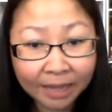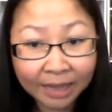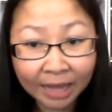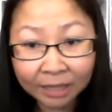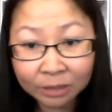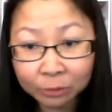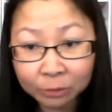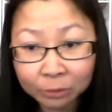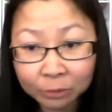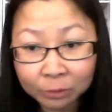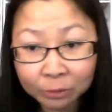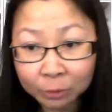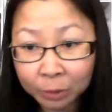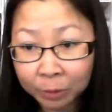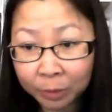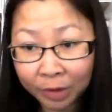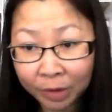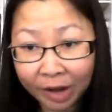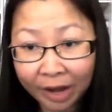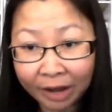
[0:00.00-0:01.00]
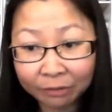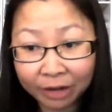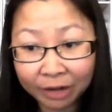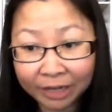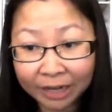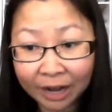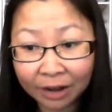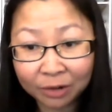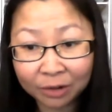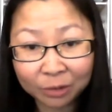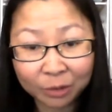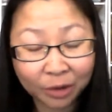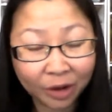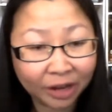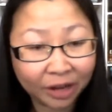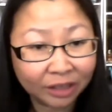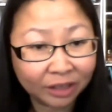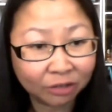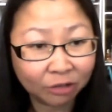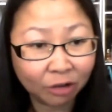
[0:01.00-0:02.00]
And that's where we're at right now. We're
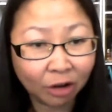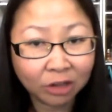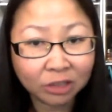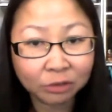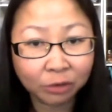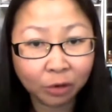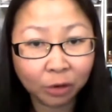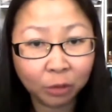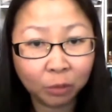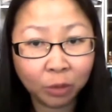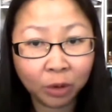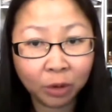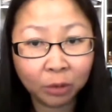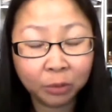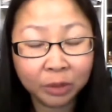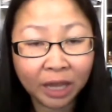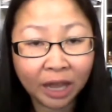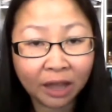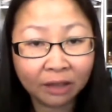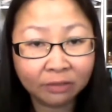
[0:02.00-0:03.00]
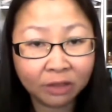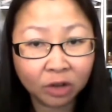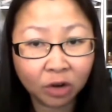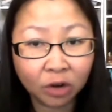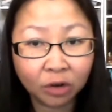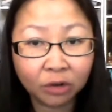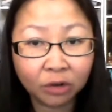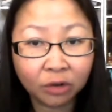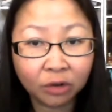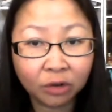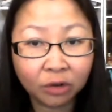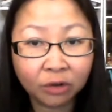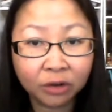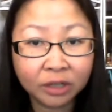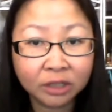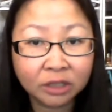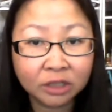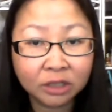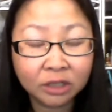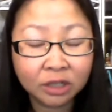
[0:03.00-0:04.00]
at the crossroad where we have the
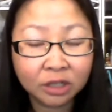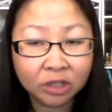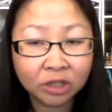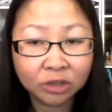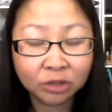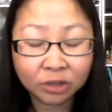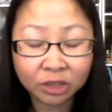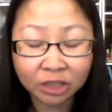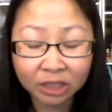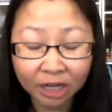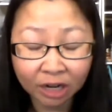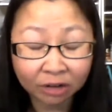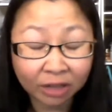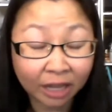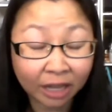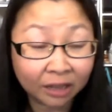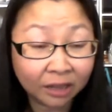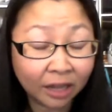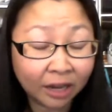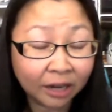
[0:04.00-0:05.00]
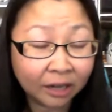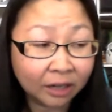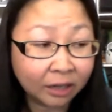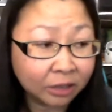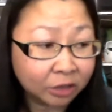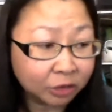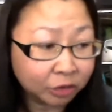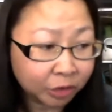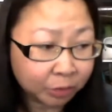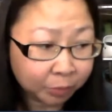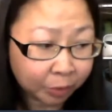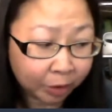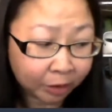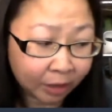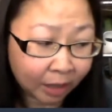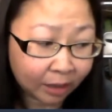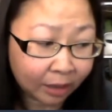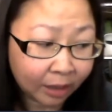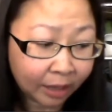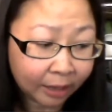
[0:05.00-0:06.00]
courage to share that light and to
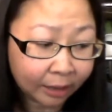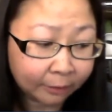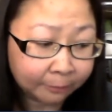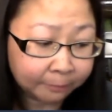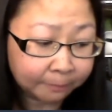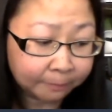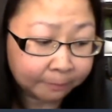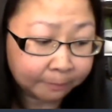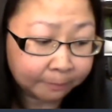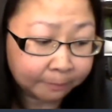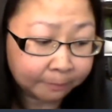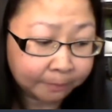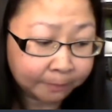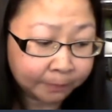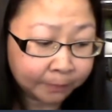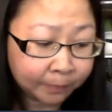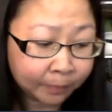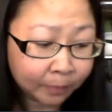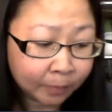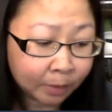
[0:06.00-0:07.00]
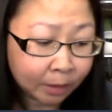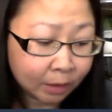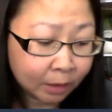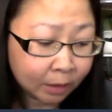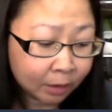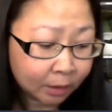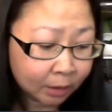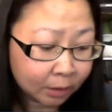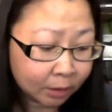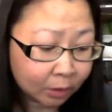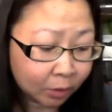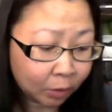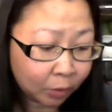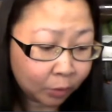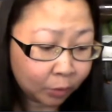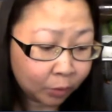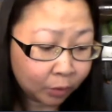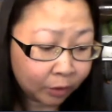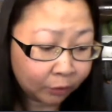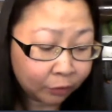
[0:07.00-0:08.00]
spread that light.
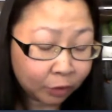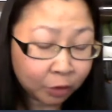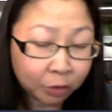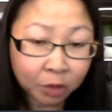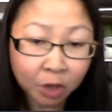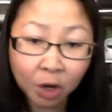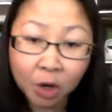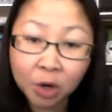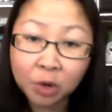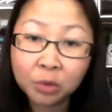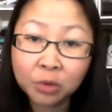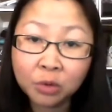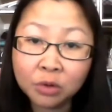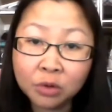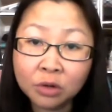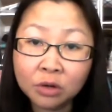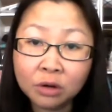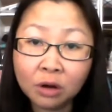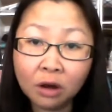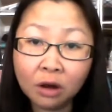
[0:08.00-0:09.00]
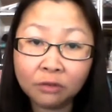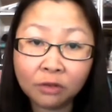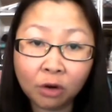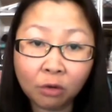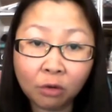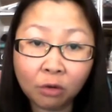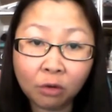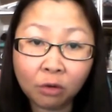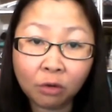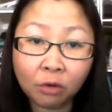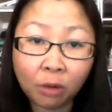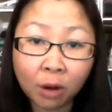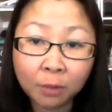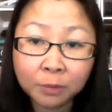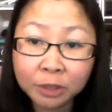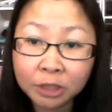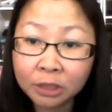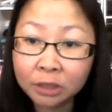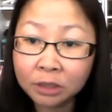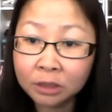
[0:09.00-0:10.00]
So if you know of
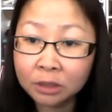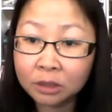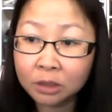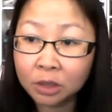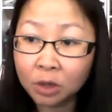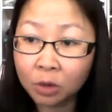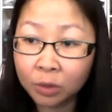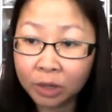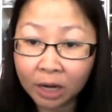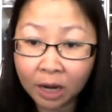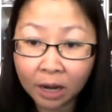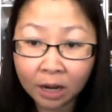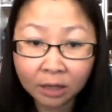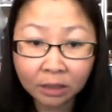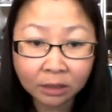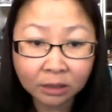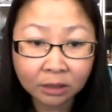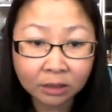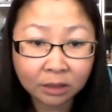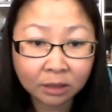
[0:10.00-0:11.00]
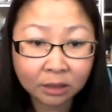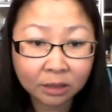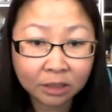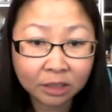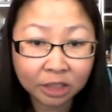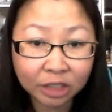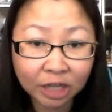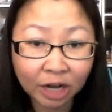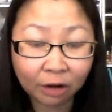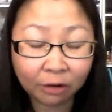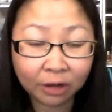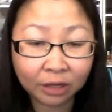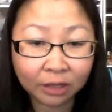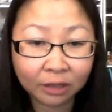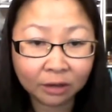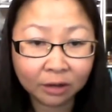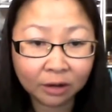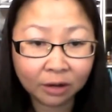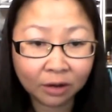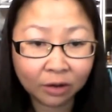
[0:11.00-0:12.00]
corruption going on, share
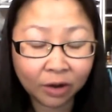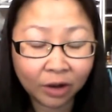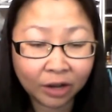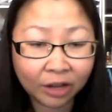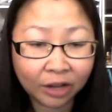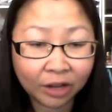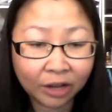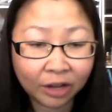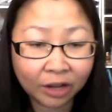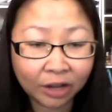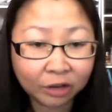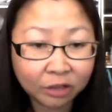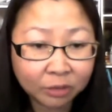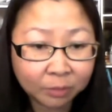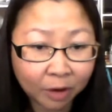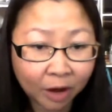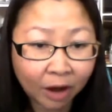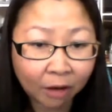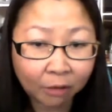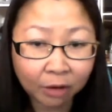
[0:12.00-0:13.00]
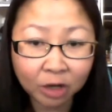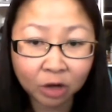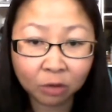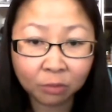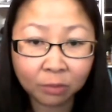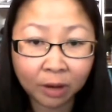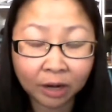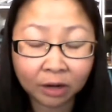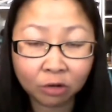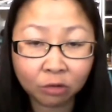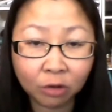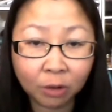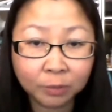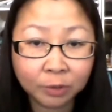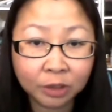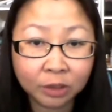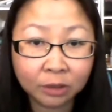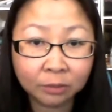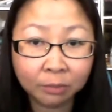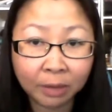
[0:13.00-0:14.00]
it. Here's how I know
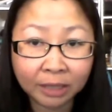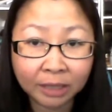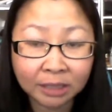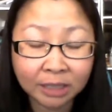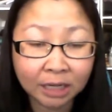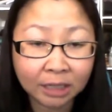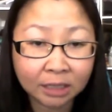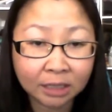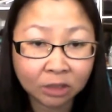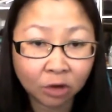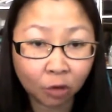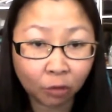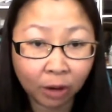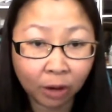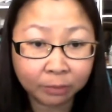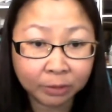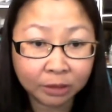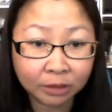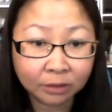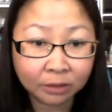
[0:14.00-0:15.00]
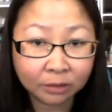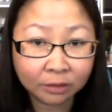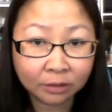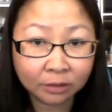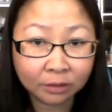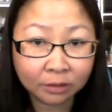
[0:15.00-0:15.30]
my state is corrupt.